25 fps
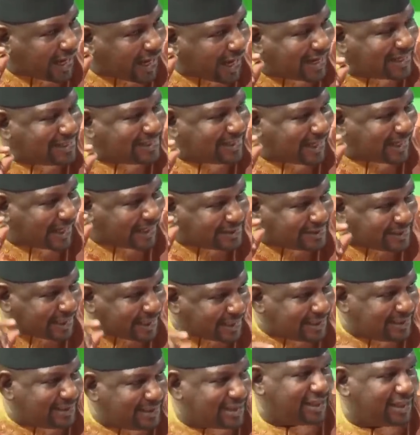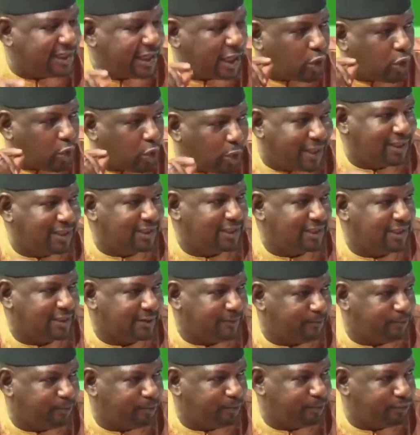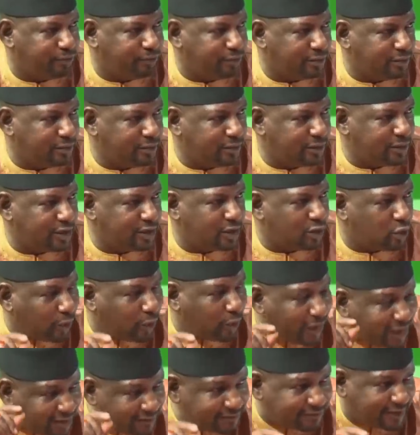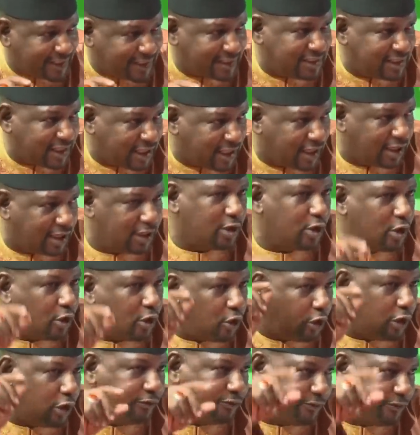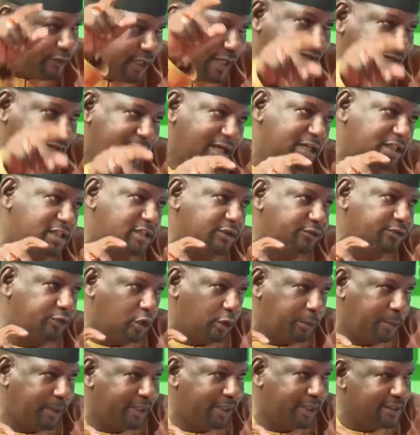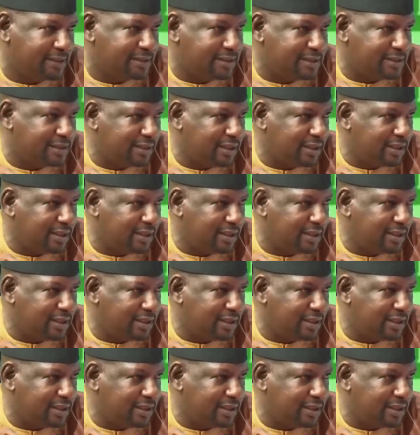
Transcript: and attended a wedding party of a relative of his.